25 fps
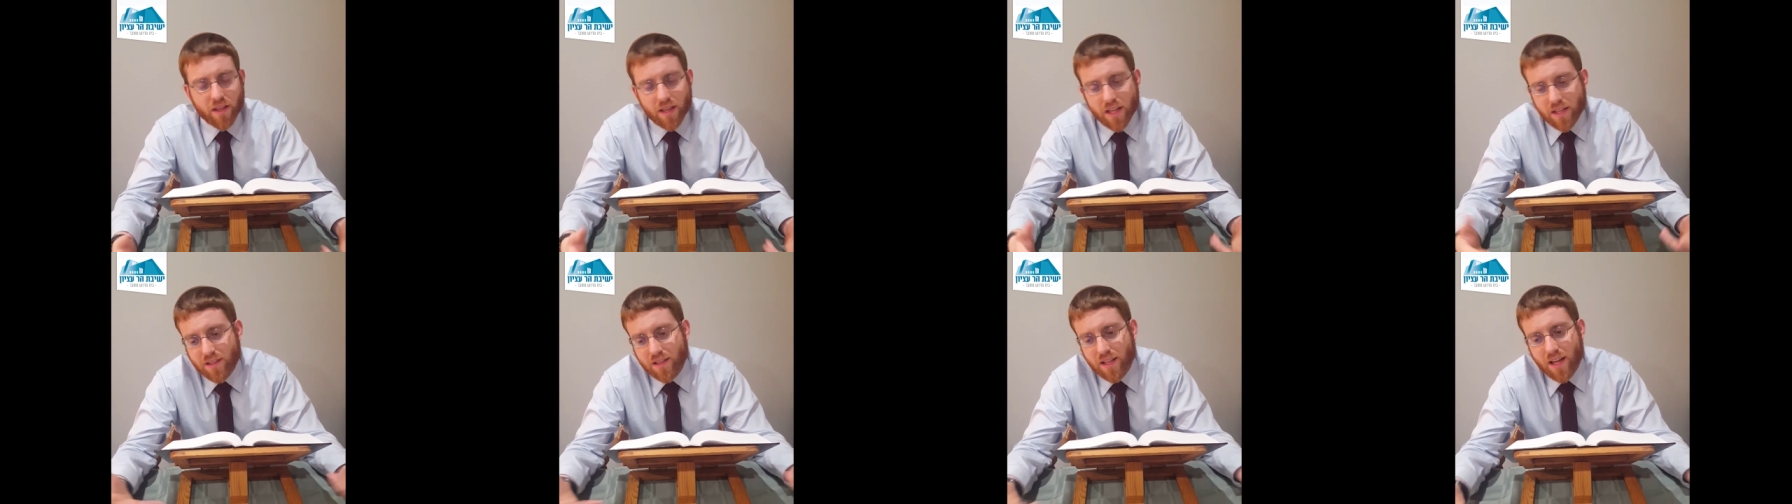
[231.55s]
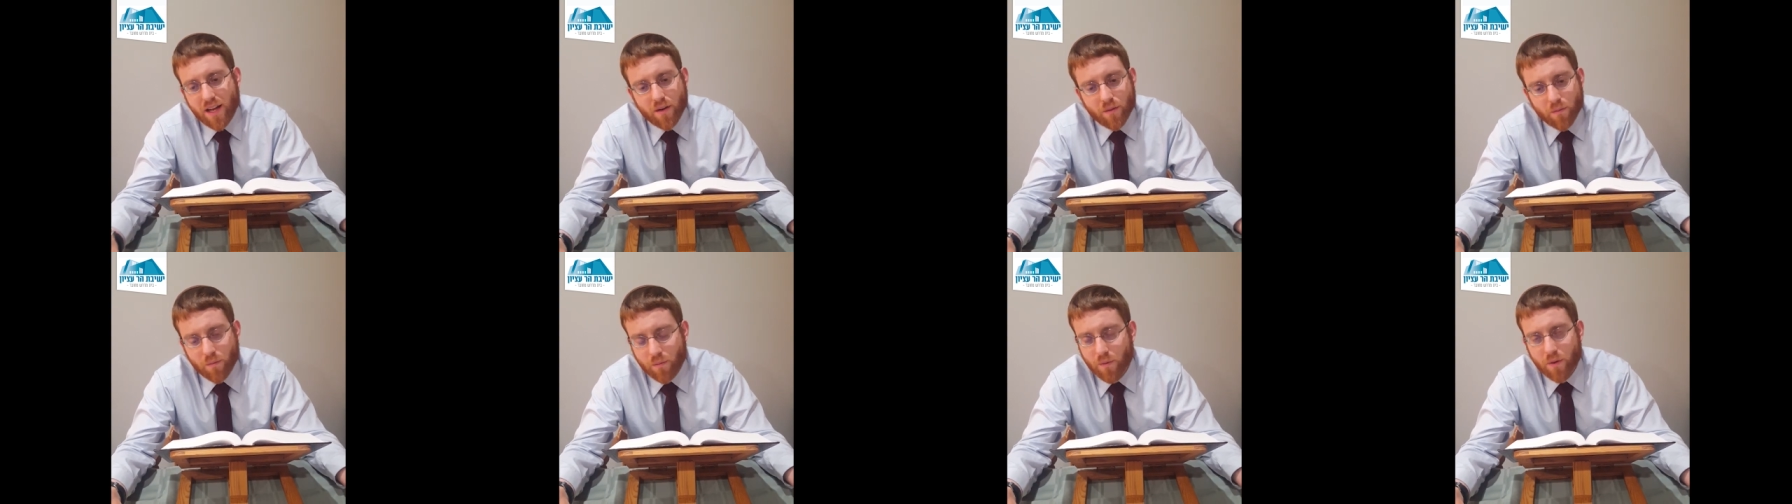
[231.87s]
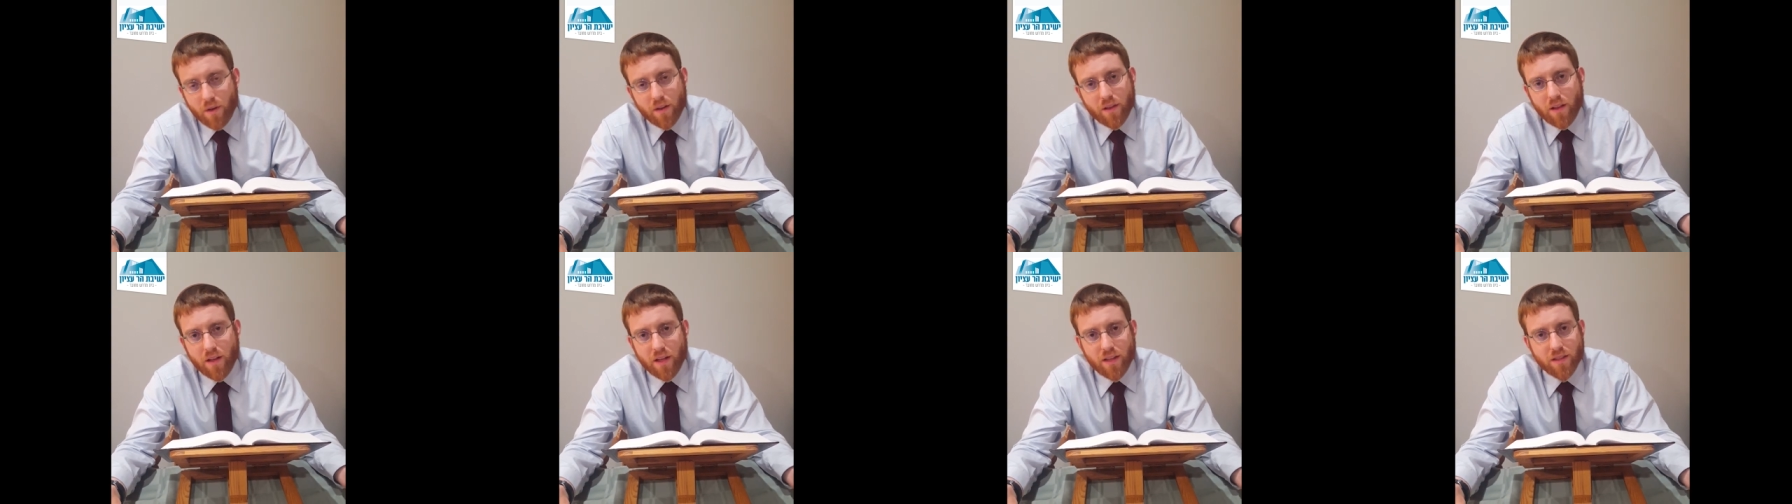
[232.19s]
That's not
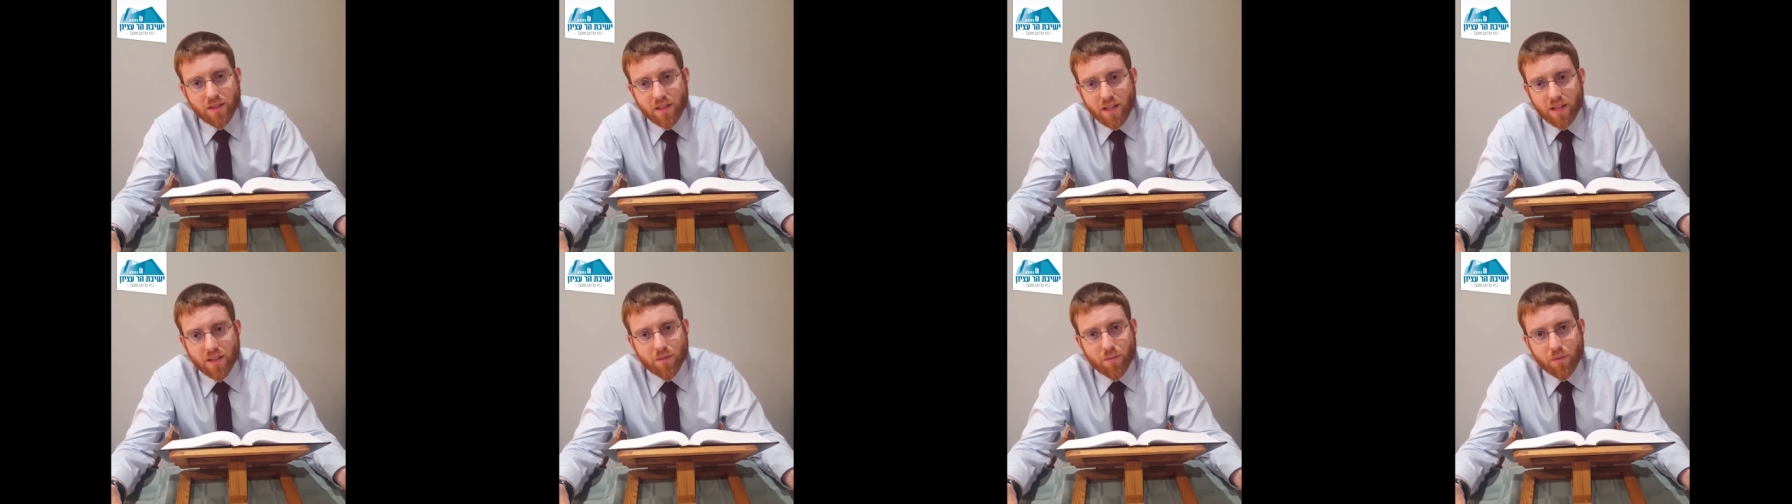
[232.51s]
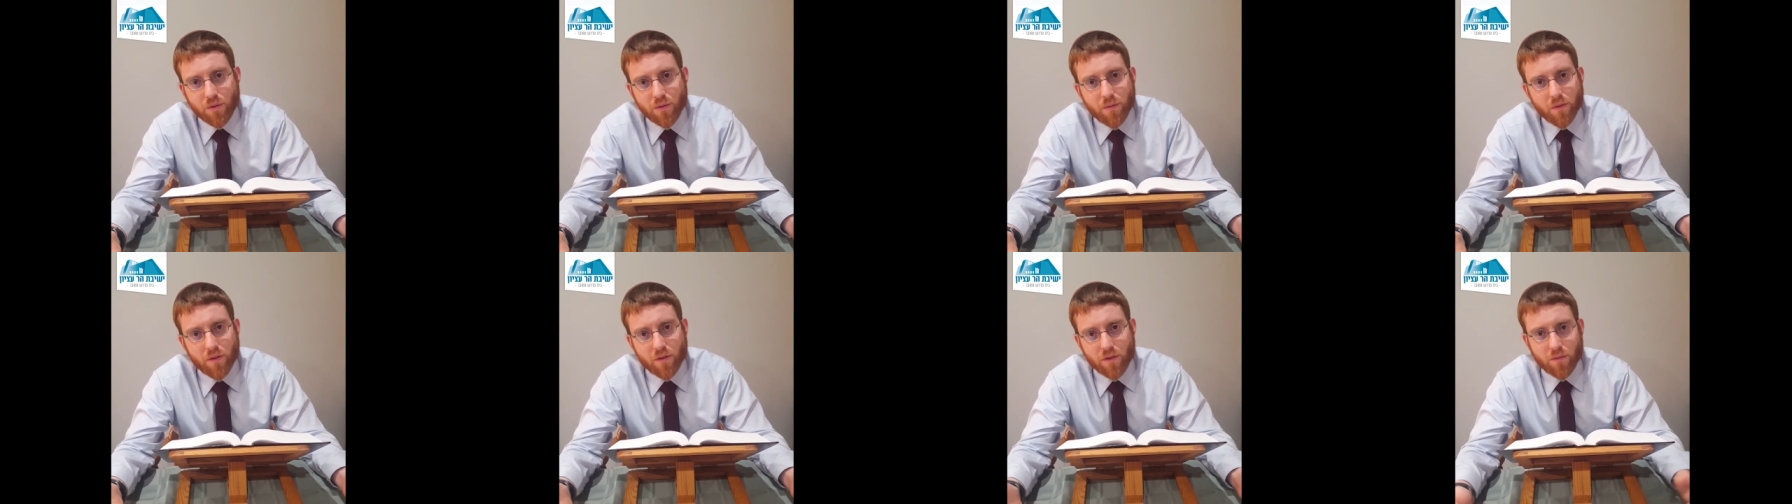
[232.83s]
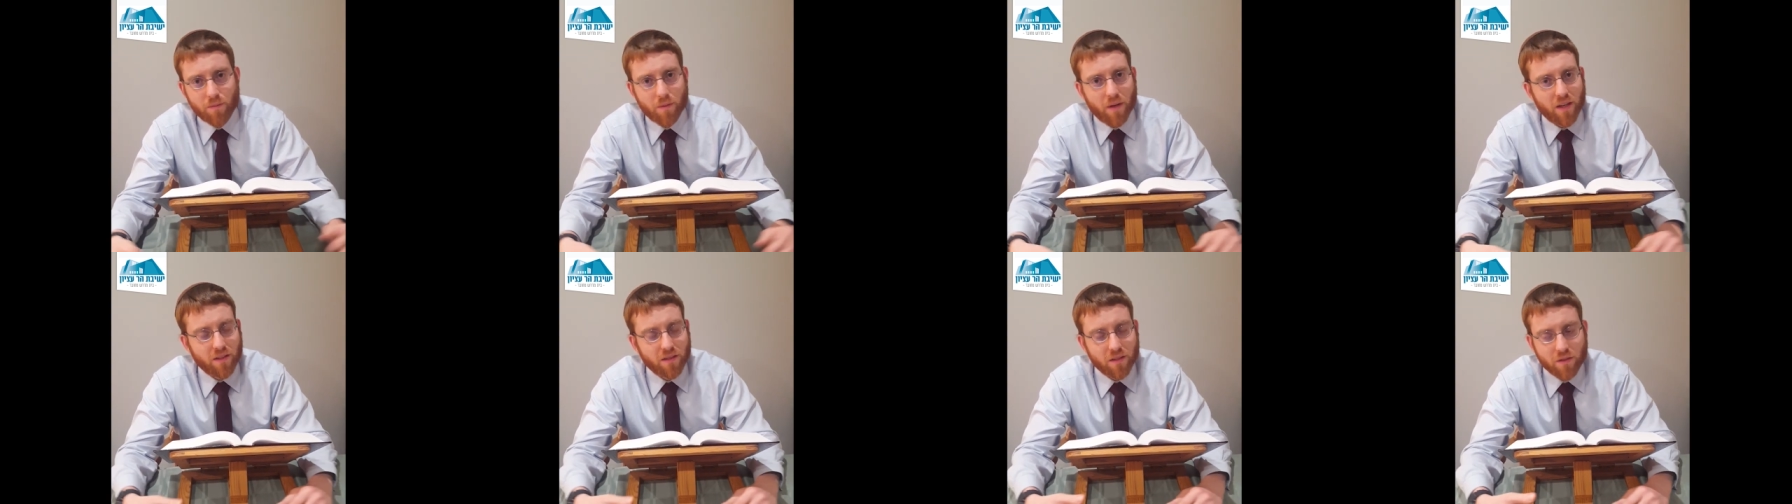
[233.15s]
what that's not supposed to be the
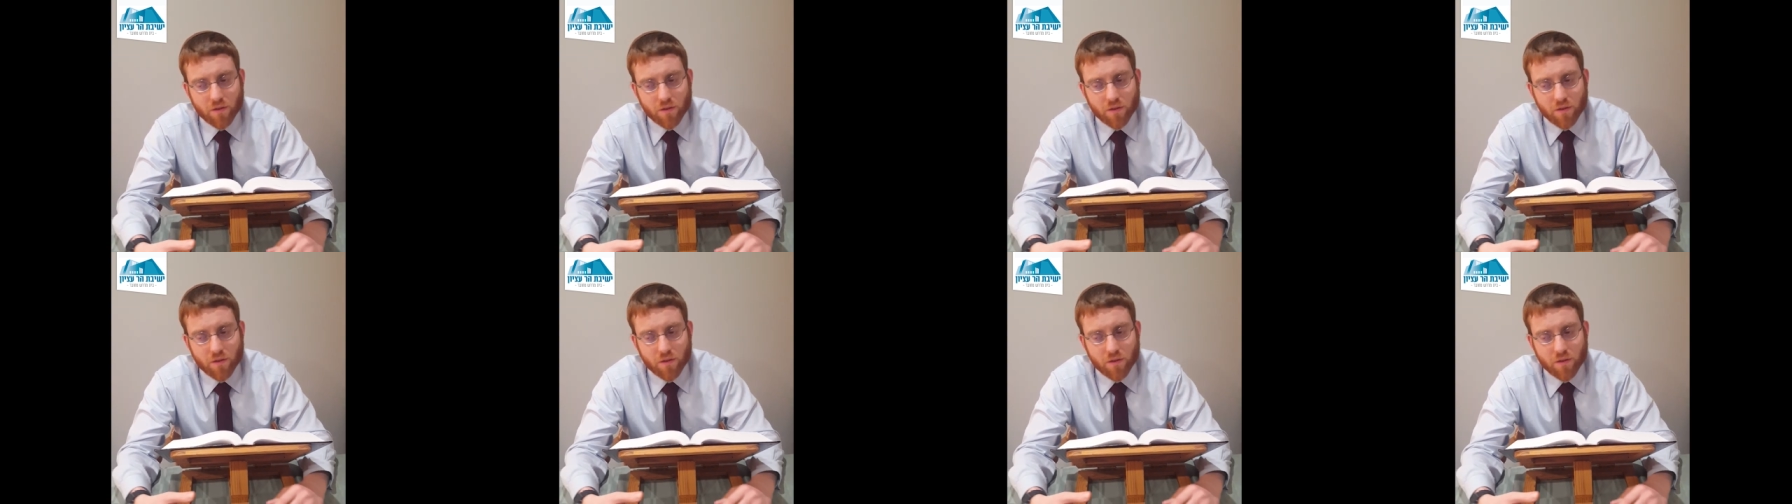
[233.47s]
response.